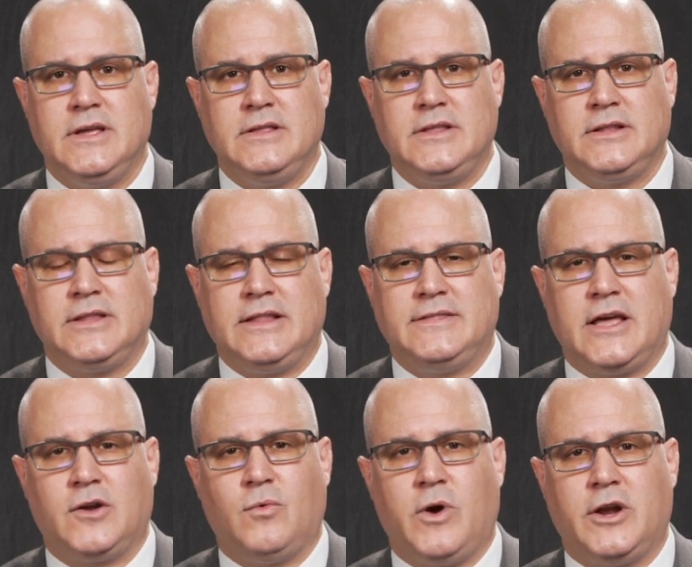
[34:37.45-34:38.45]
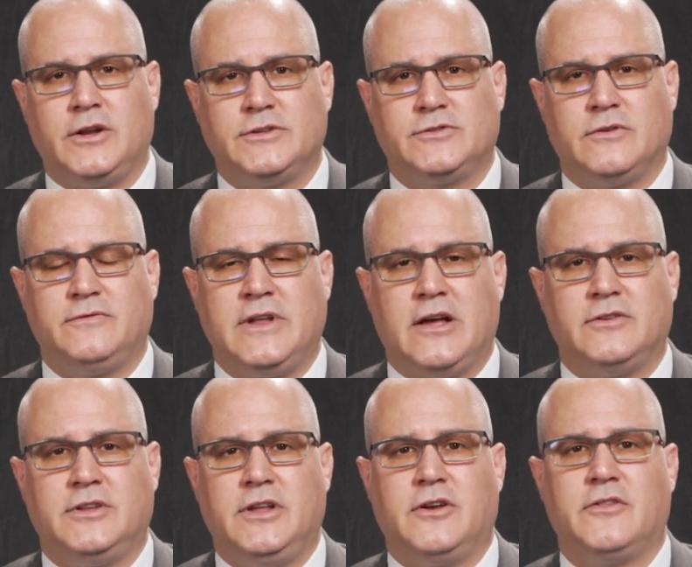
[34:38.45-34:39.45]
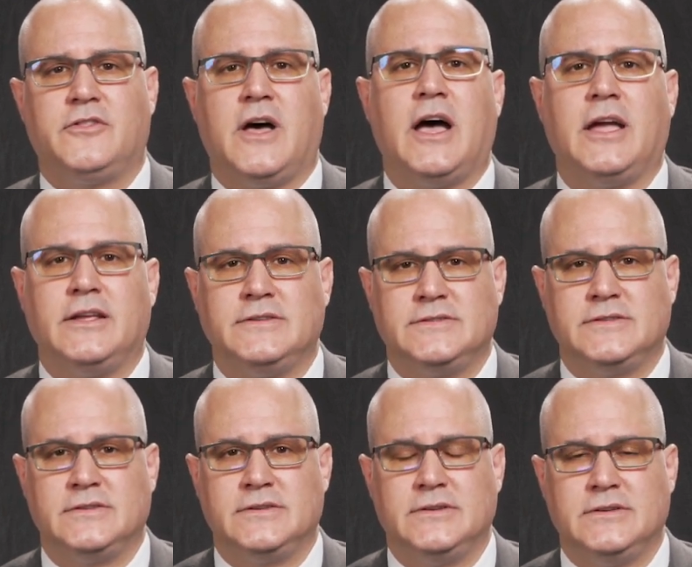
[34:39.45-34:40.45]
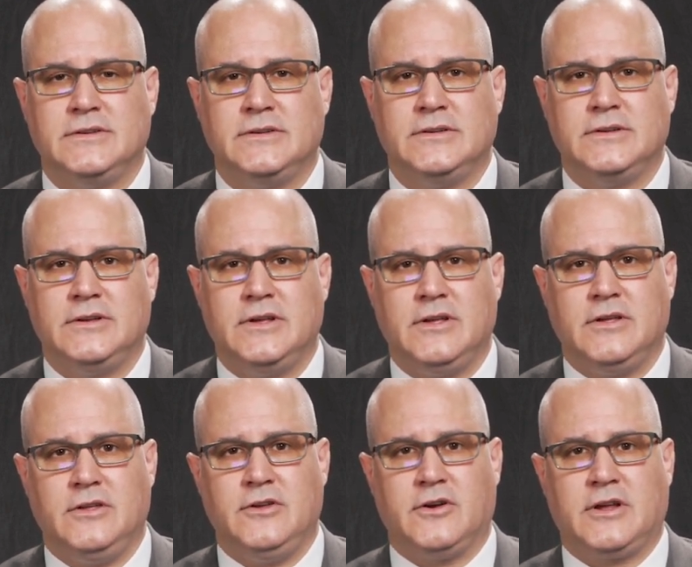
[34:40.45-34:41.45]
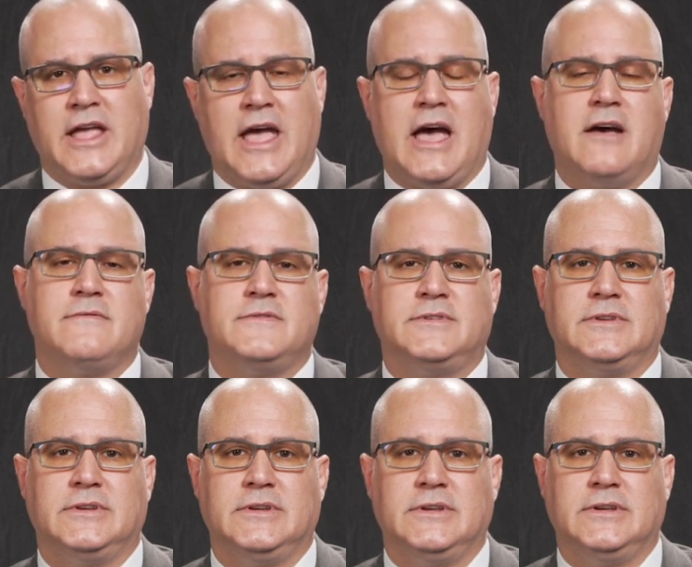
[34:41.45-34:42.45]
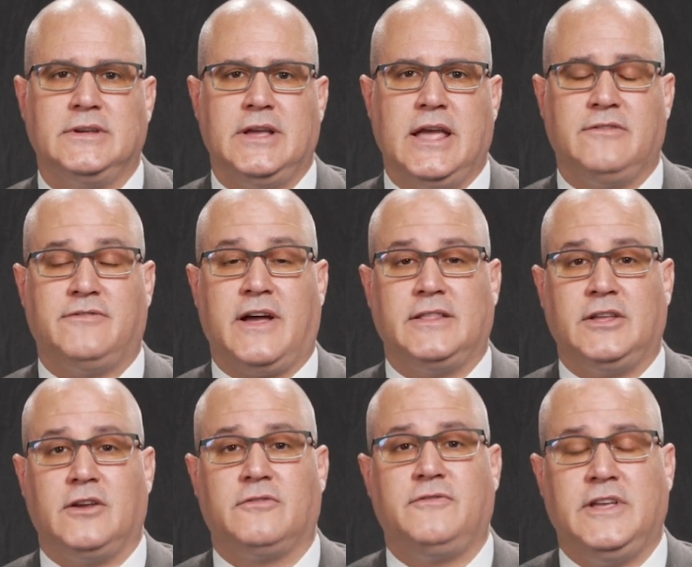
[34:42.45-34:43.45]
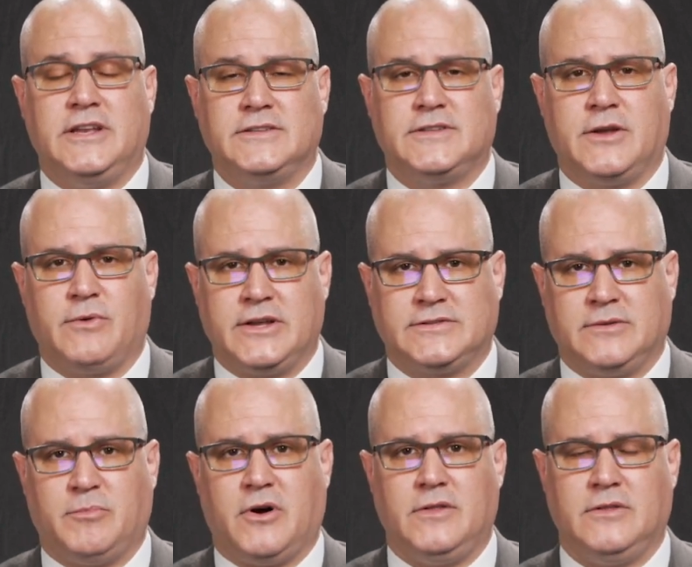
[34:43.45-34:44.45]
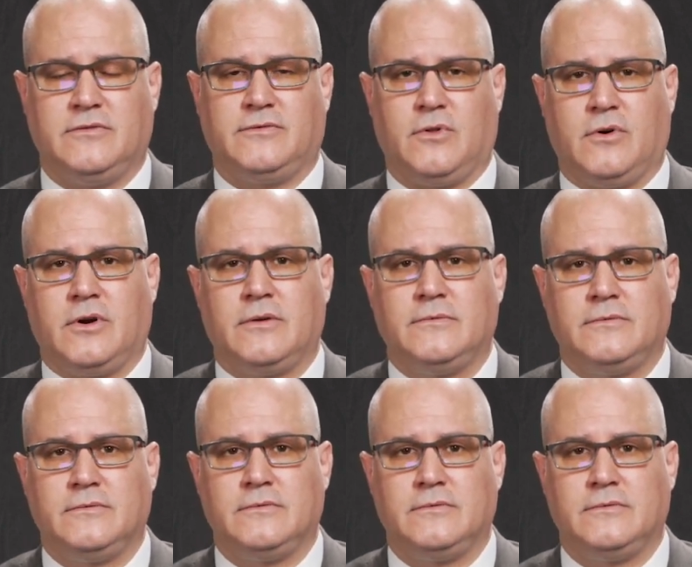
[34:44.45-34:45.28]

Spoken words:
And then let that awareness drift down to your thighs, your calves, and finally your feet as they rest upon the floor.